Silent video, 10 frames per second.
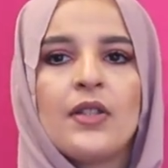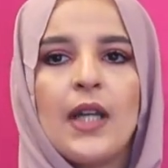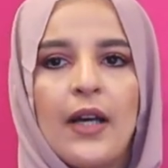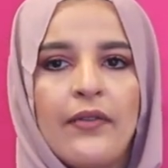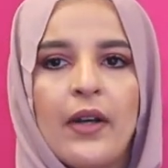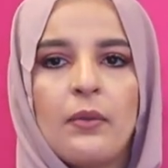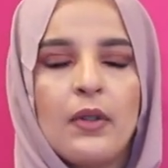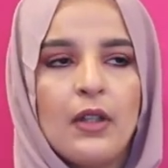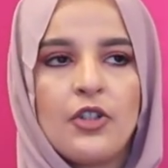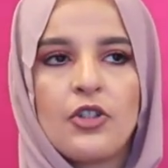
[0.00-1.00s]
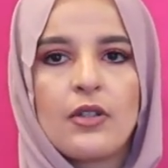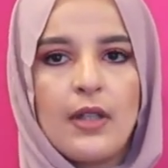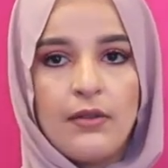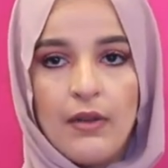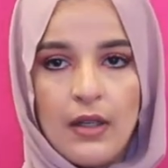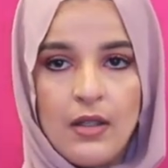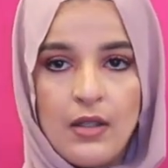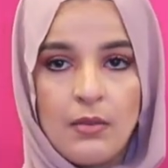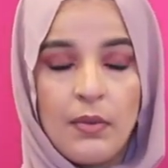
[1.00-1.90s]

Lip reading: to have that religious advice,